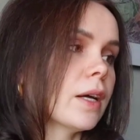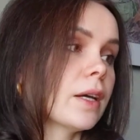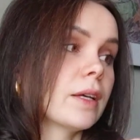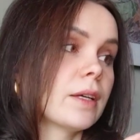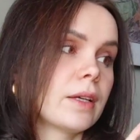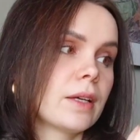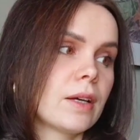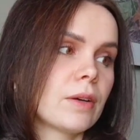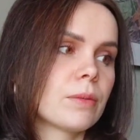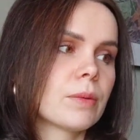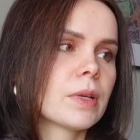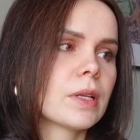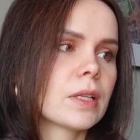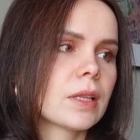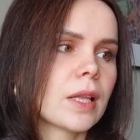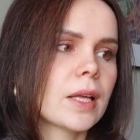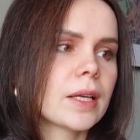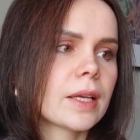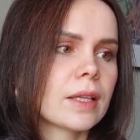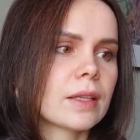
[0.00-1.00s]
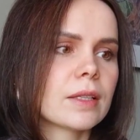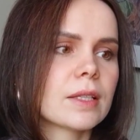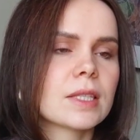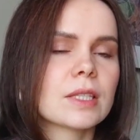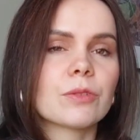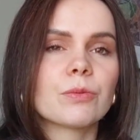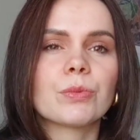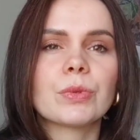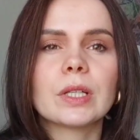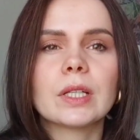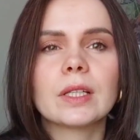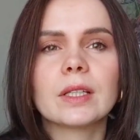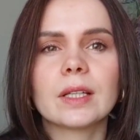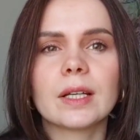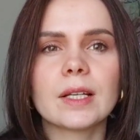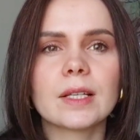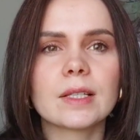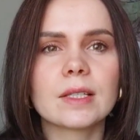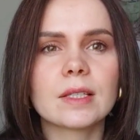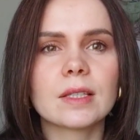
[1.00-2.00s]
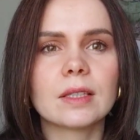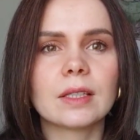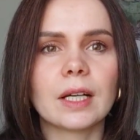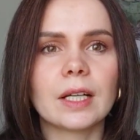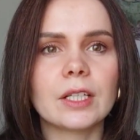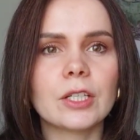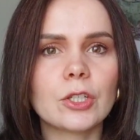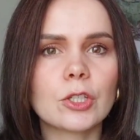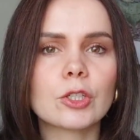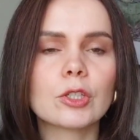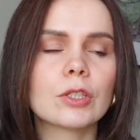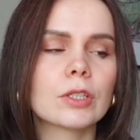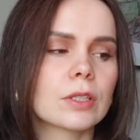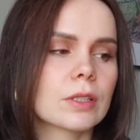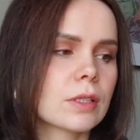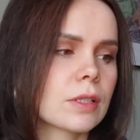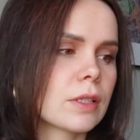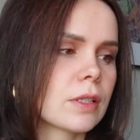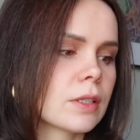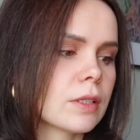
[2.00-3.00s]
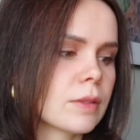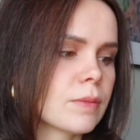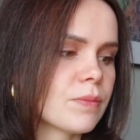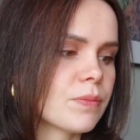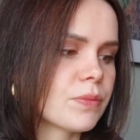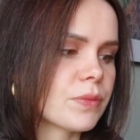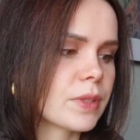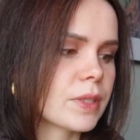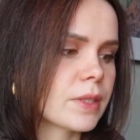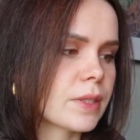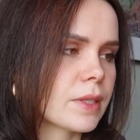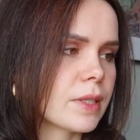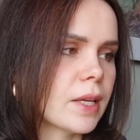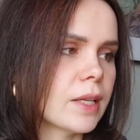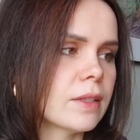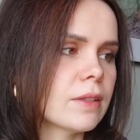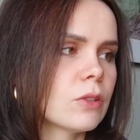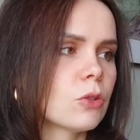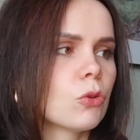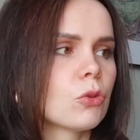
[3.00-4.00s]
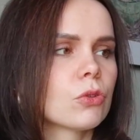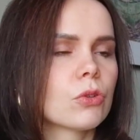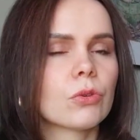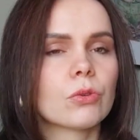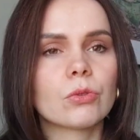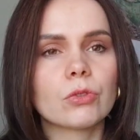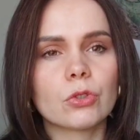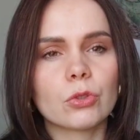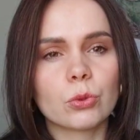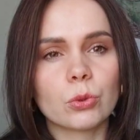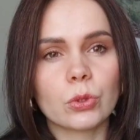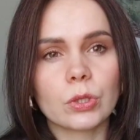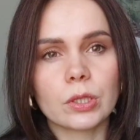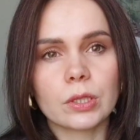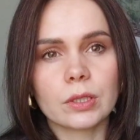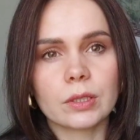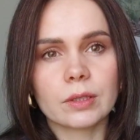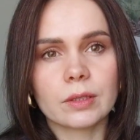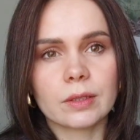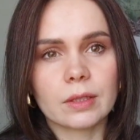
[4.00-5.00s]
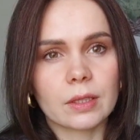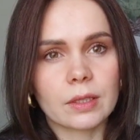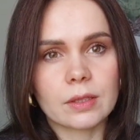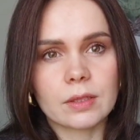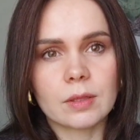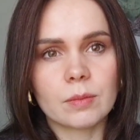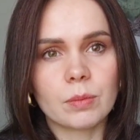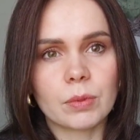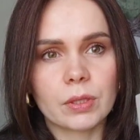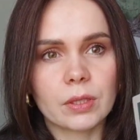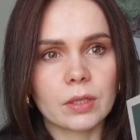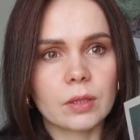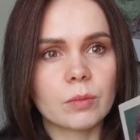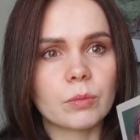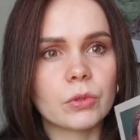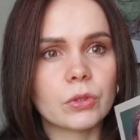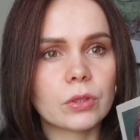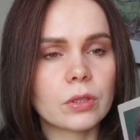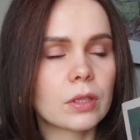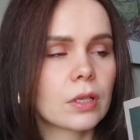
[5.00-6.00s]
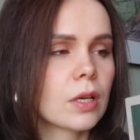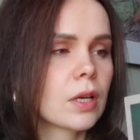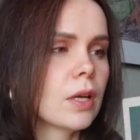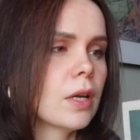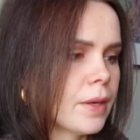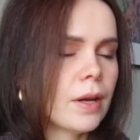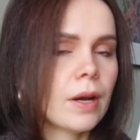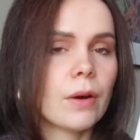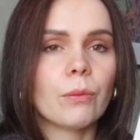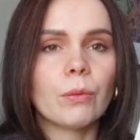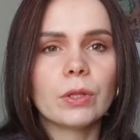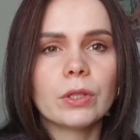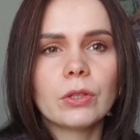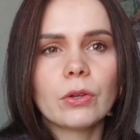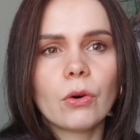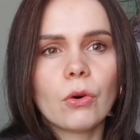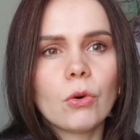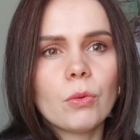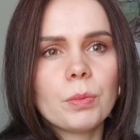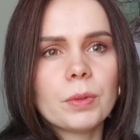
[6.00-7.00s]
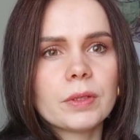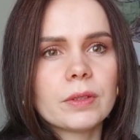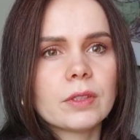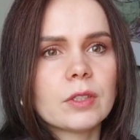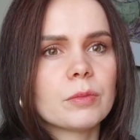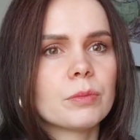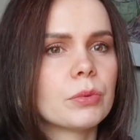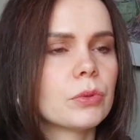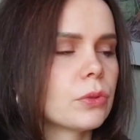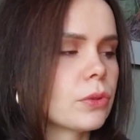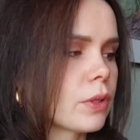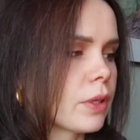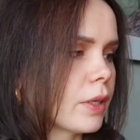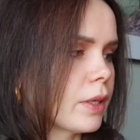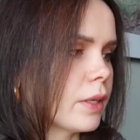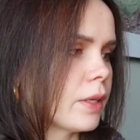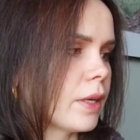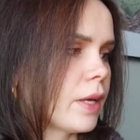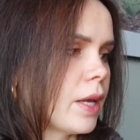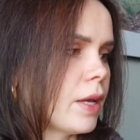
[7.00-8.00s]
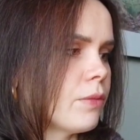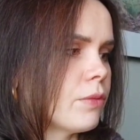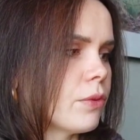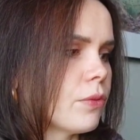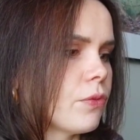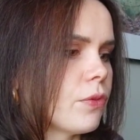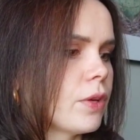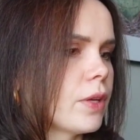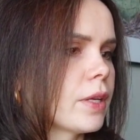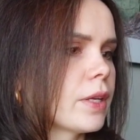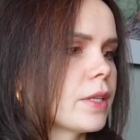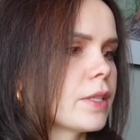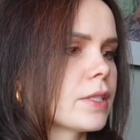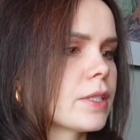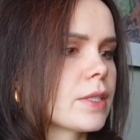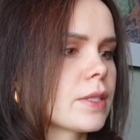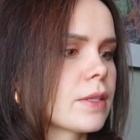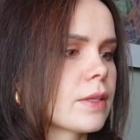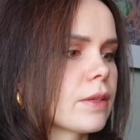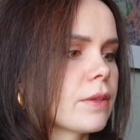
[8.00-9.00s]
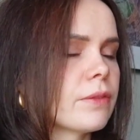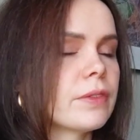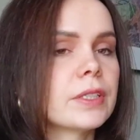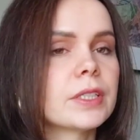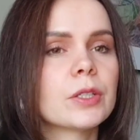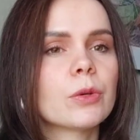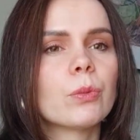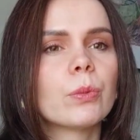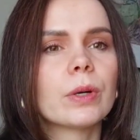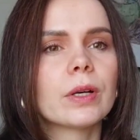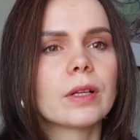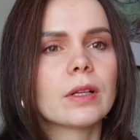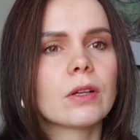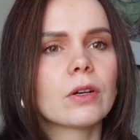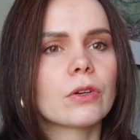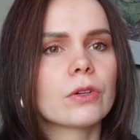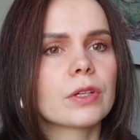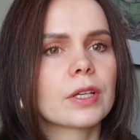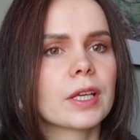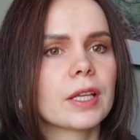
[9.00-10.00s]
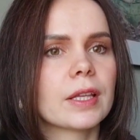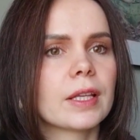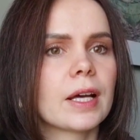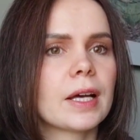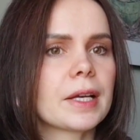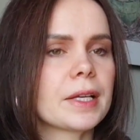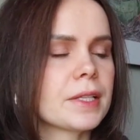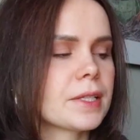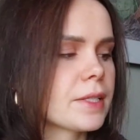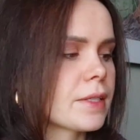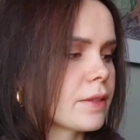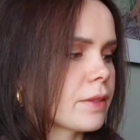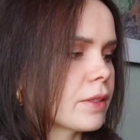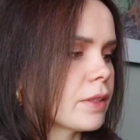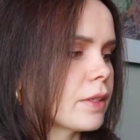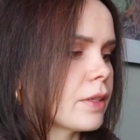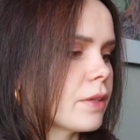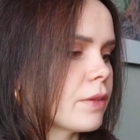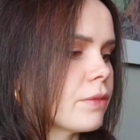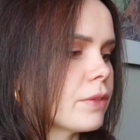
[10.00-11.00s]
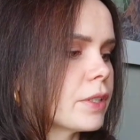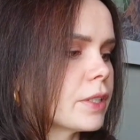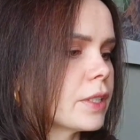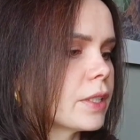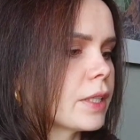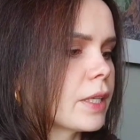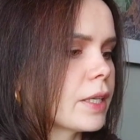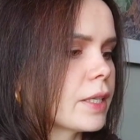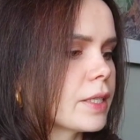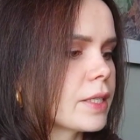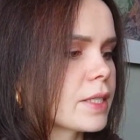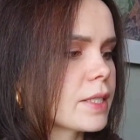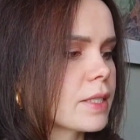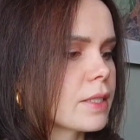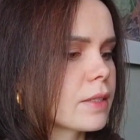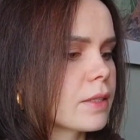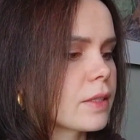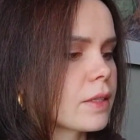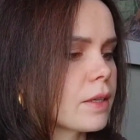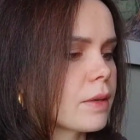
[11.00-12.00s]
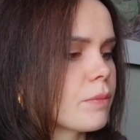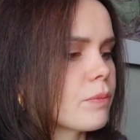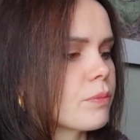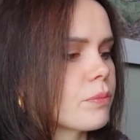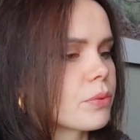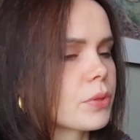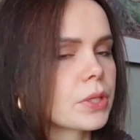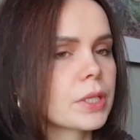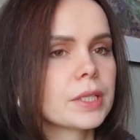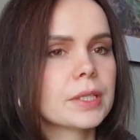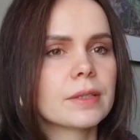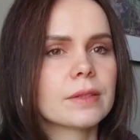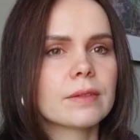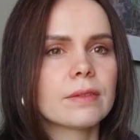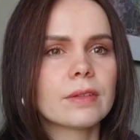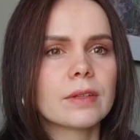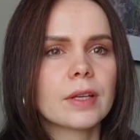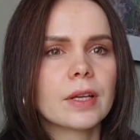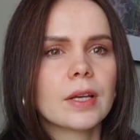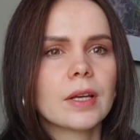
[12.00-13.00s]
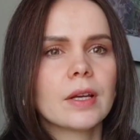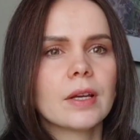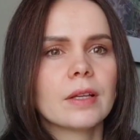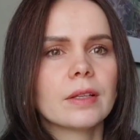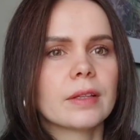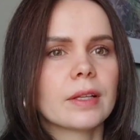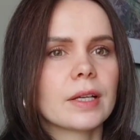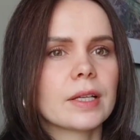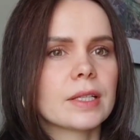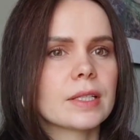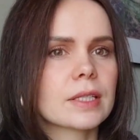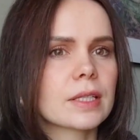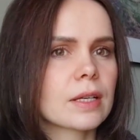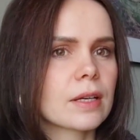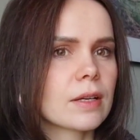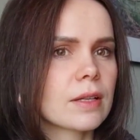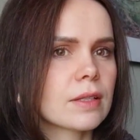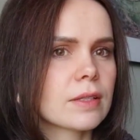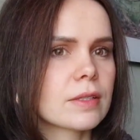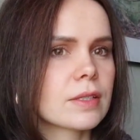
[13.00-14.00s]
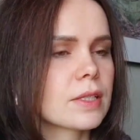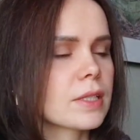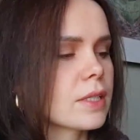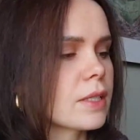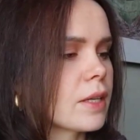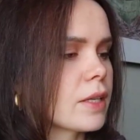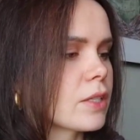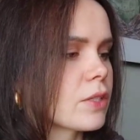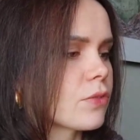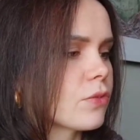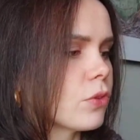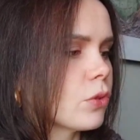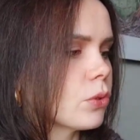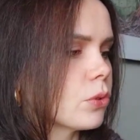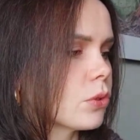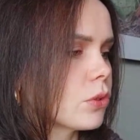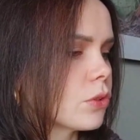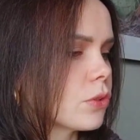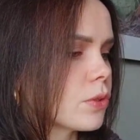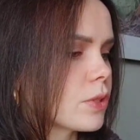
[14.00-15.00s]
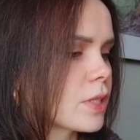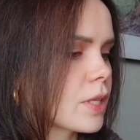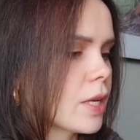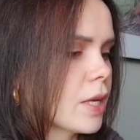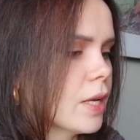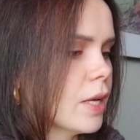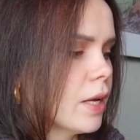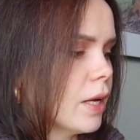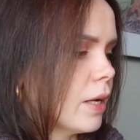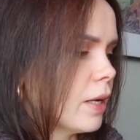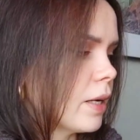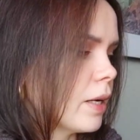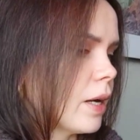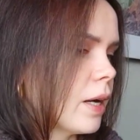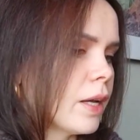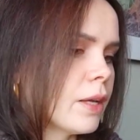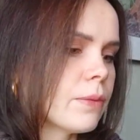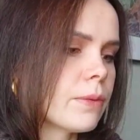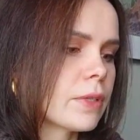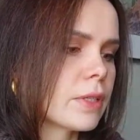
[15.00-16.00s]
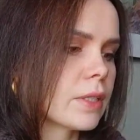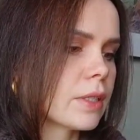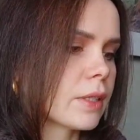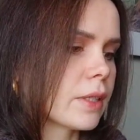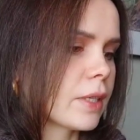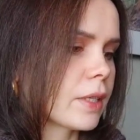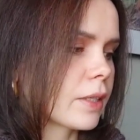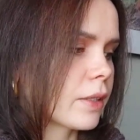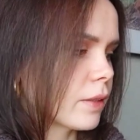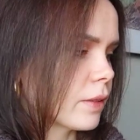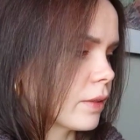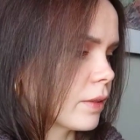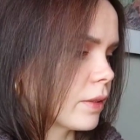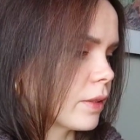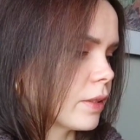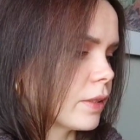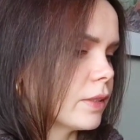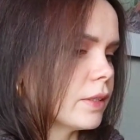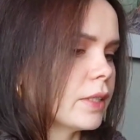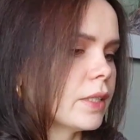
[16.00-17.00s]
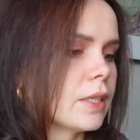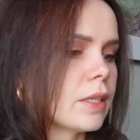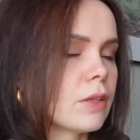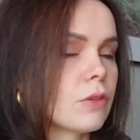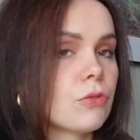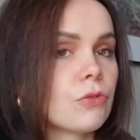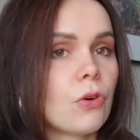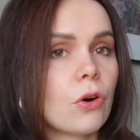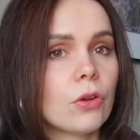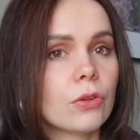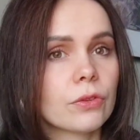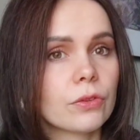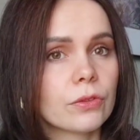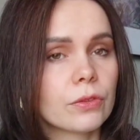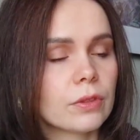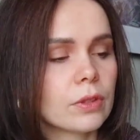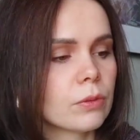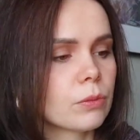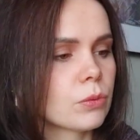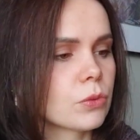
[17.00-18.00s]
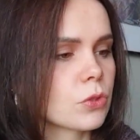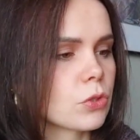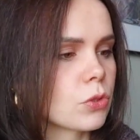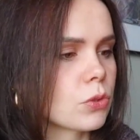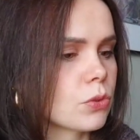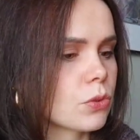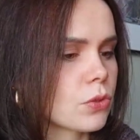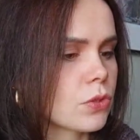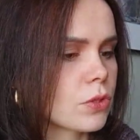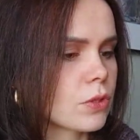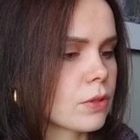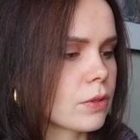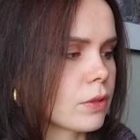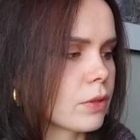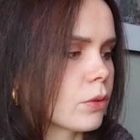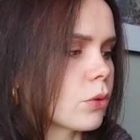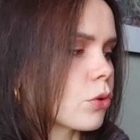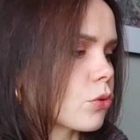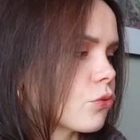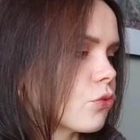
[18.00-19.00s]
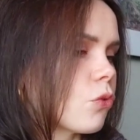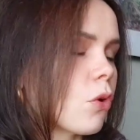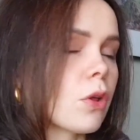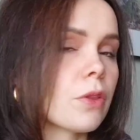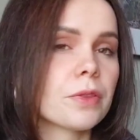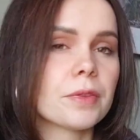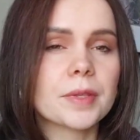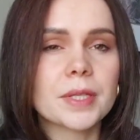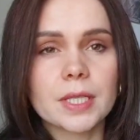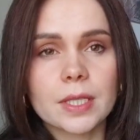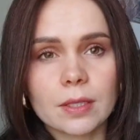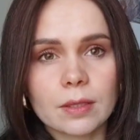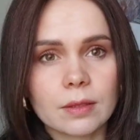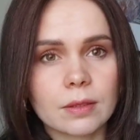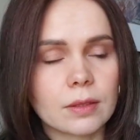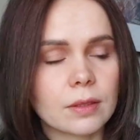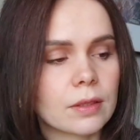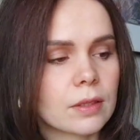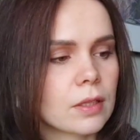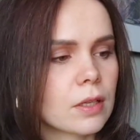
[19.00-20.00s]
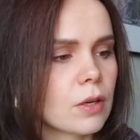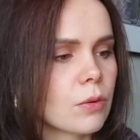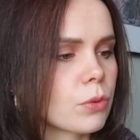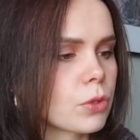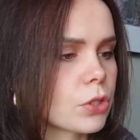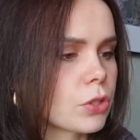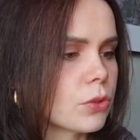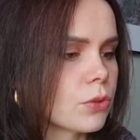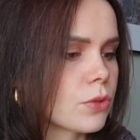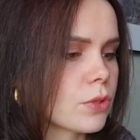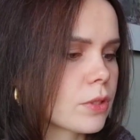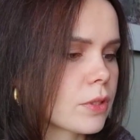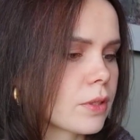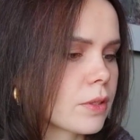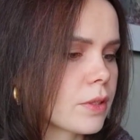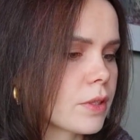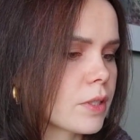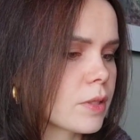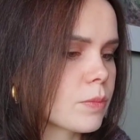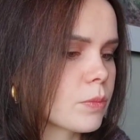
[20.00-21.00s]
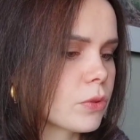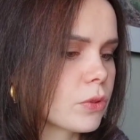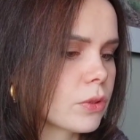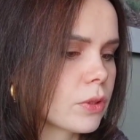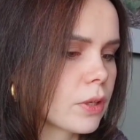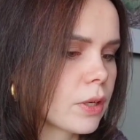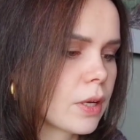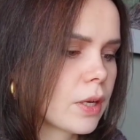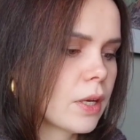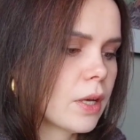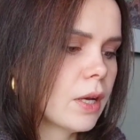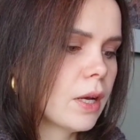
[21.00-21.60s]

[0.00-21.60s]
I really like it. It's a really nice touch, not your usual like typical book. When you open the book, everything is very well organized, very nice print, nice colors, nice photos. I really like the font that was used, or fonts were used in this book.